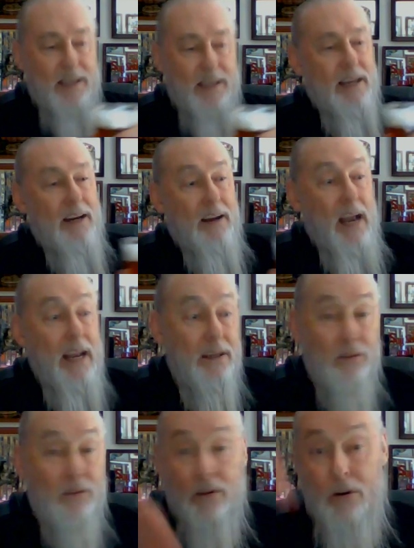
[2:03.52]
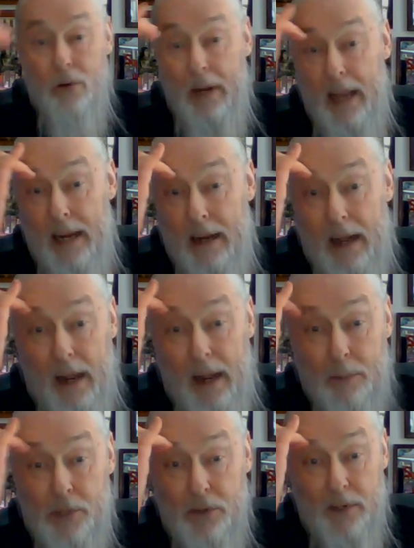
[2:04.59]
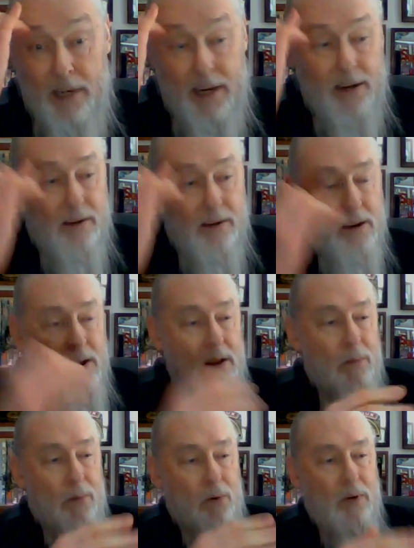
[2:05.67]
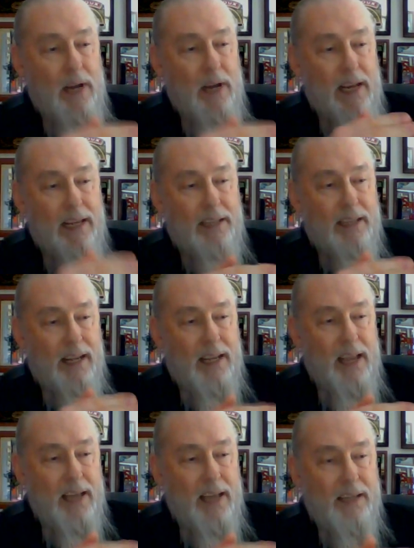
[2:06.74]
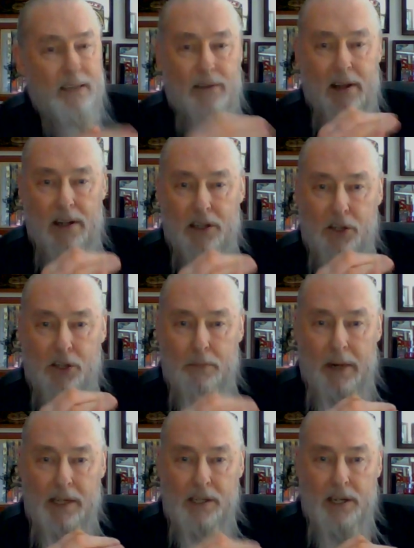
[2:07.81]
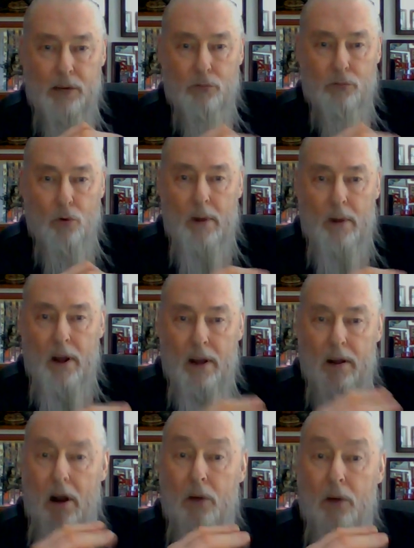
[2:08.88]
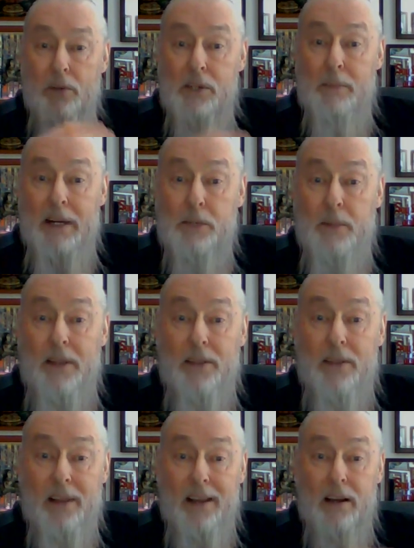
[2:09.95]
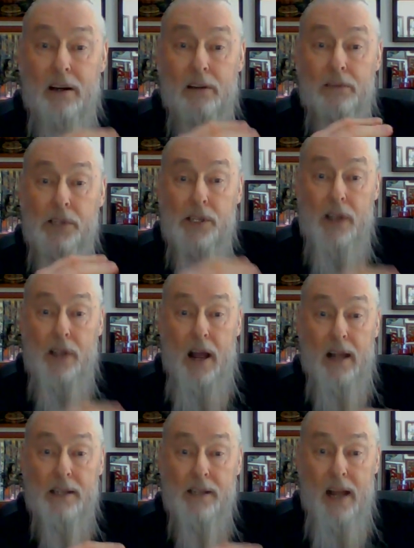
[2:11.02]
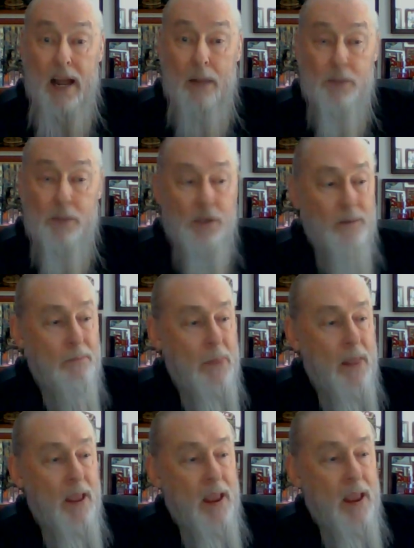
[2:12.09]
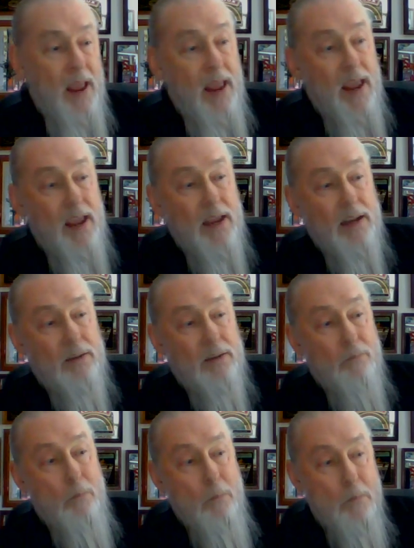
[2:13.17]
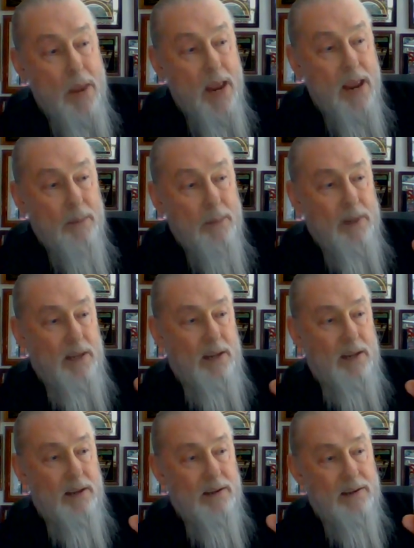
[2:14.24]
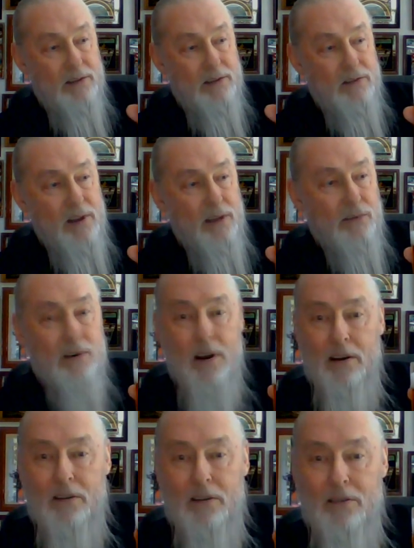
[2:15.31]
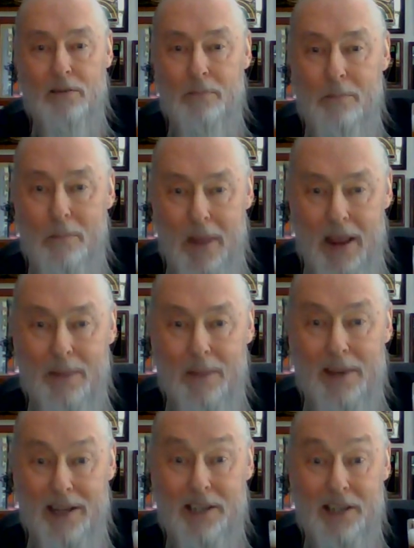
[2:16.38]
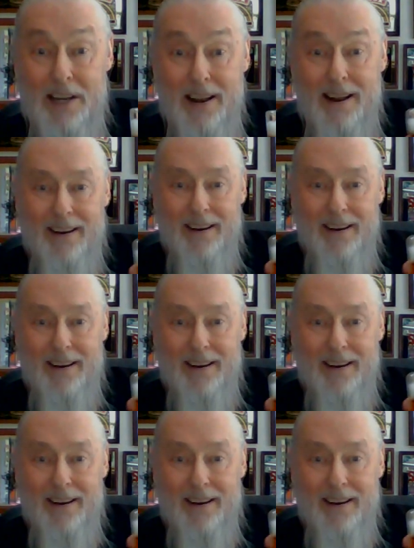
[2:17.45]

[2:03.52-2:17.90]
in here. I don't know what kind of hops are in here, but when I get that kind of a spicy aroma, it always makes me think of Saaz hops. And maybe, you never know, maybe it's in